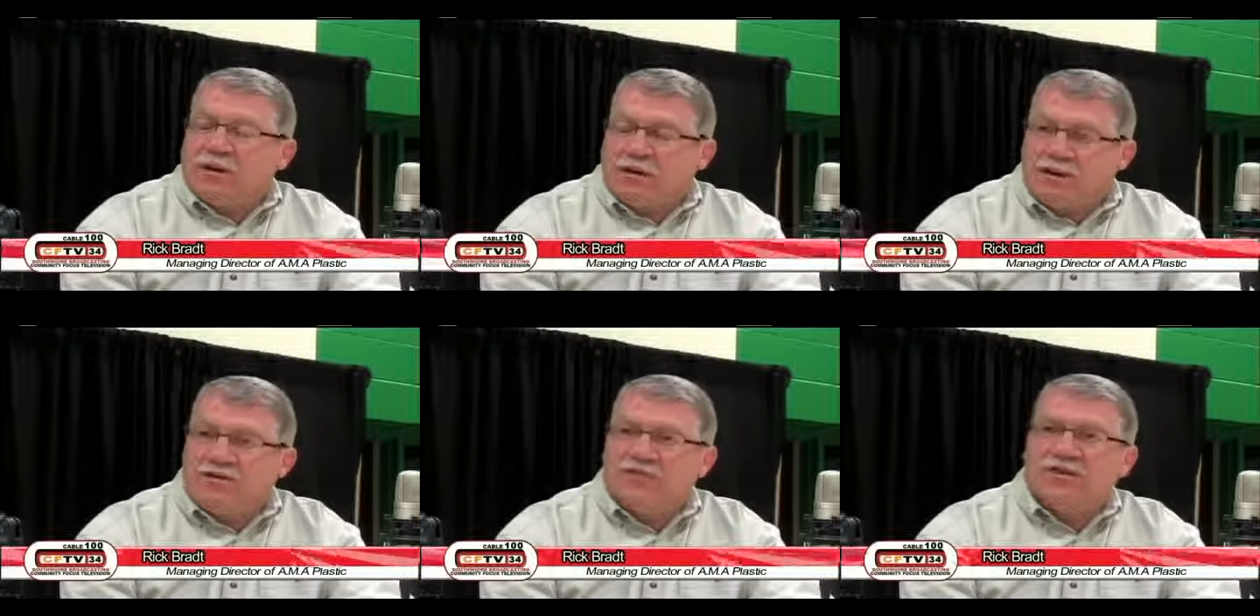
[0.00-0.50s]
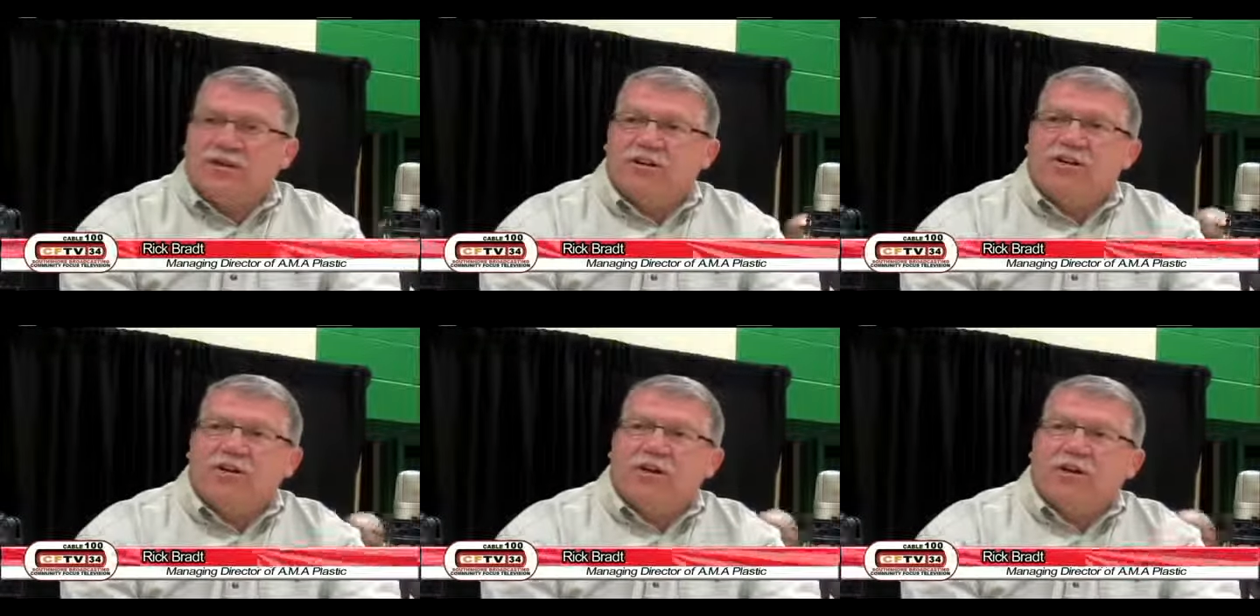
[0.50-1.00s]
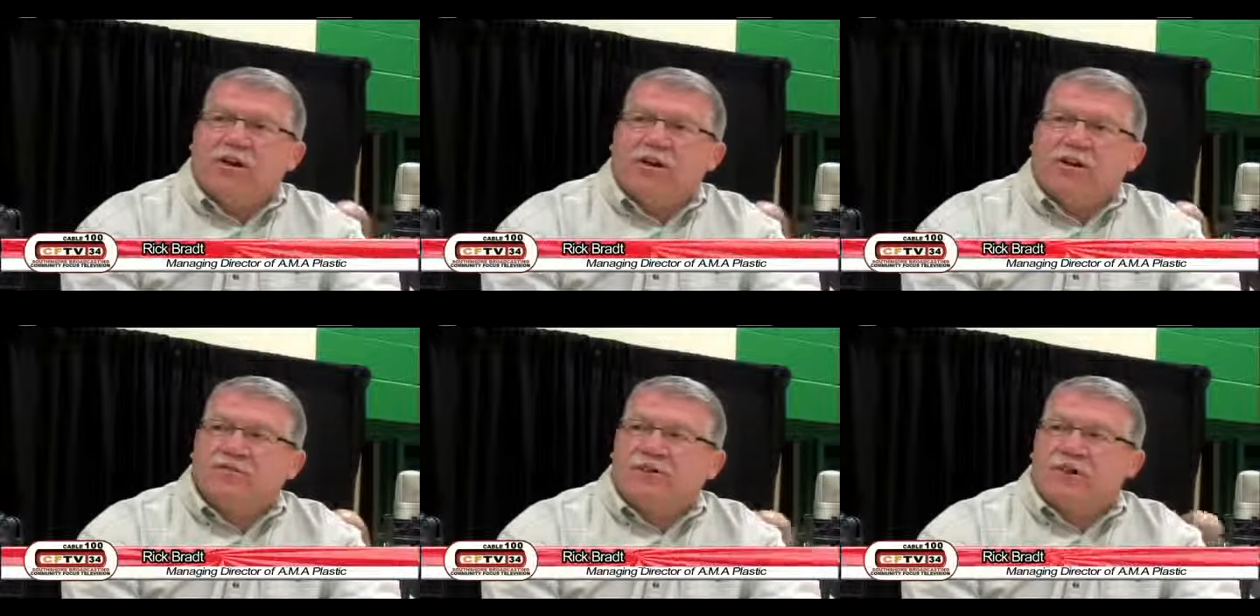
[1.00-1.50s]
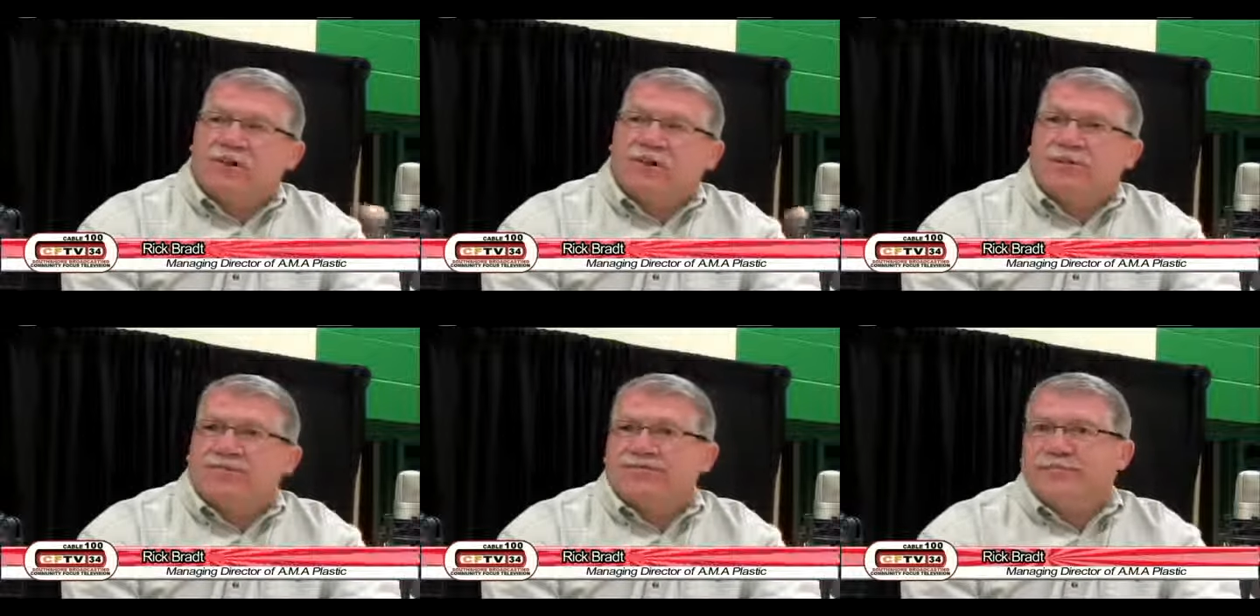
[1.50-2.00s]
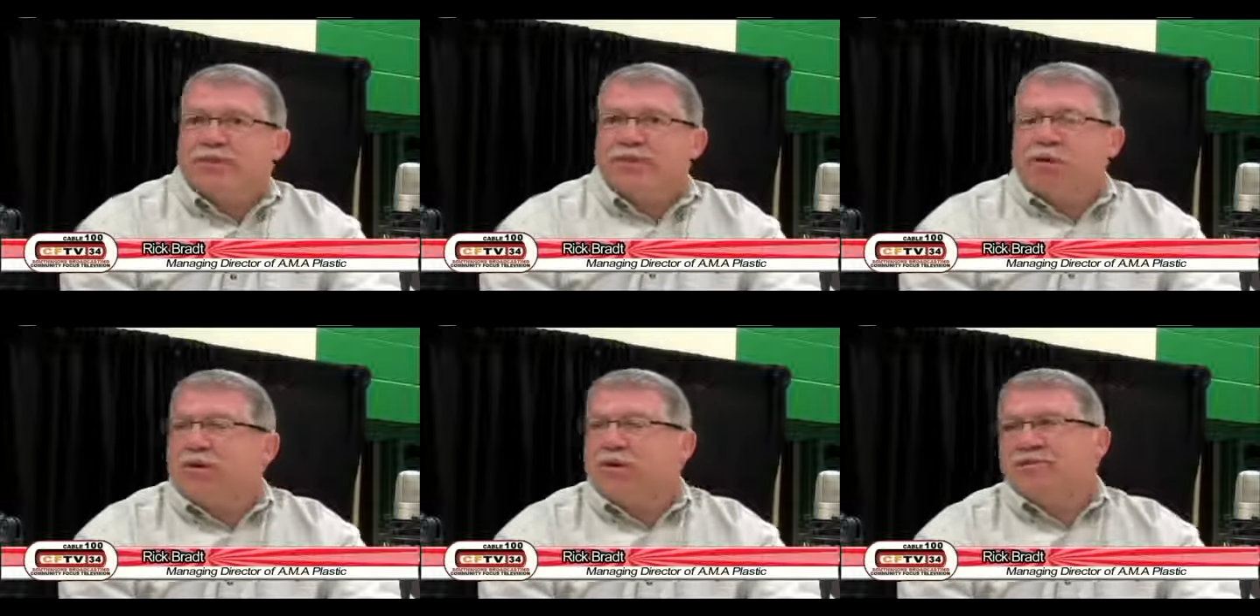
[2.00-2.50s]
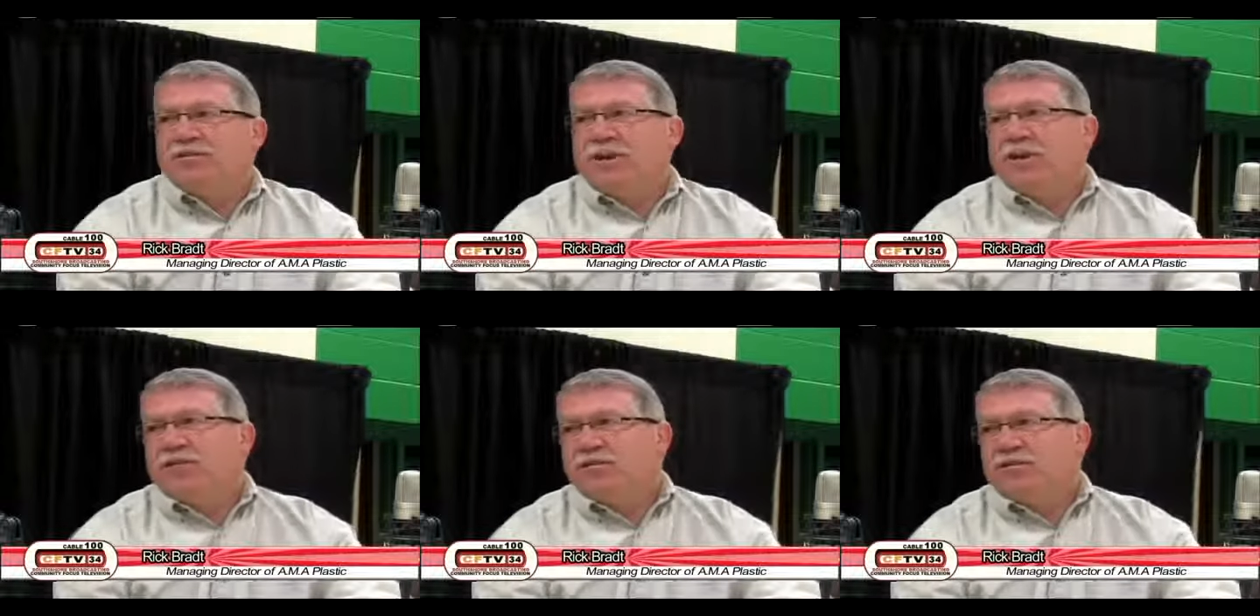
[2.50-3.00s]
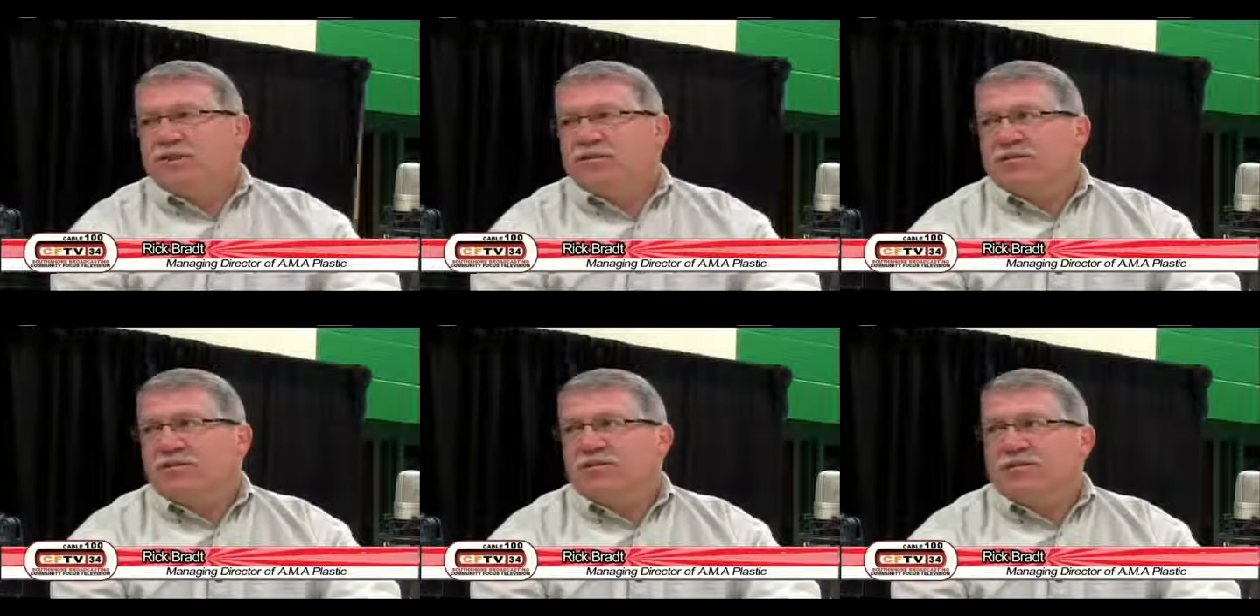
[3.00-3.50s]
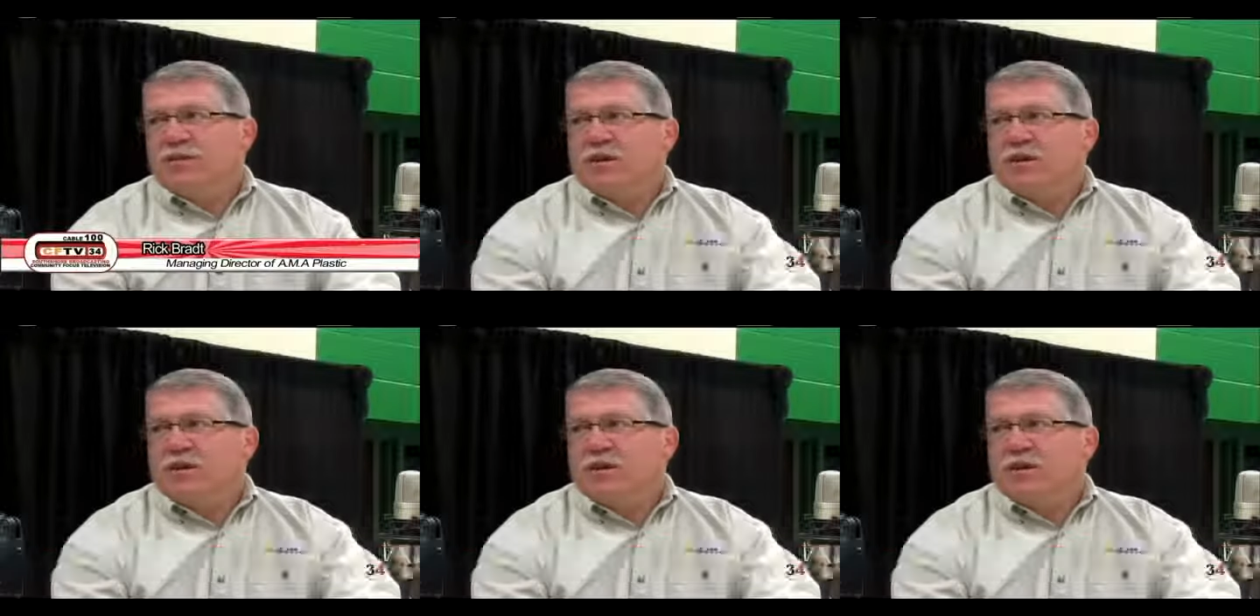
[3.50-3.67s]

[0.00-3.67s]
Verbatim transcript: next year, as a growing container sales